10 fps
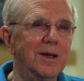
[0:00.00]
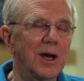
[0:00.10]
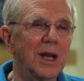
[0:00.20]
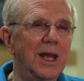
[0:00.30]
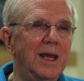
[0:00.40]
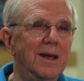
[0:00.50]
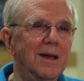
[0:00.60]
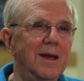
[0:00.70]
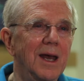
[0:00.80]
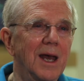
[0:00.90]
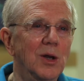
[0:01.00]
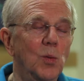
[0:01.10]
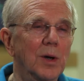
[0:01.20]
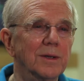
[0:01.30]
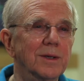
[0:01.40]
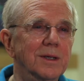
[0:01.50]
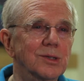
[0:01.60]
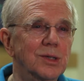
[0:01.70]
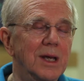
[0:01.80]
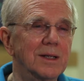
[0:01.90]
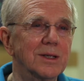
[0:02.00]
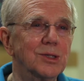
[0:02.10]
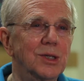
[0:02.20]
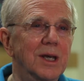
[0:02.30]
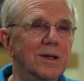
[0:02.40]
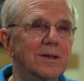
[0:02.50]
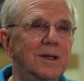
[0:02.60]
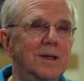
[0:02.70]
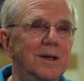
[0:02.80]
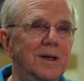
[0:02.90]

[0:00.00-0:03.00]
cutting and welding stainless steel.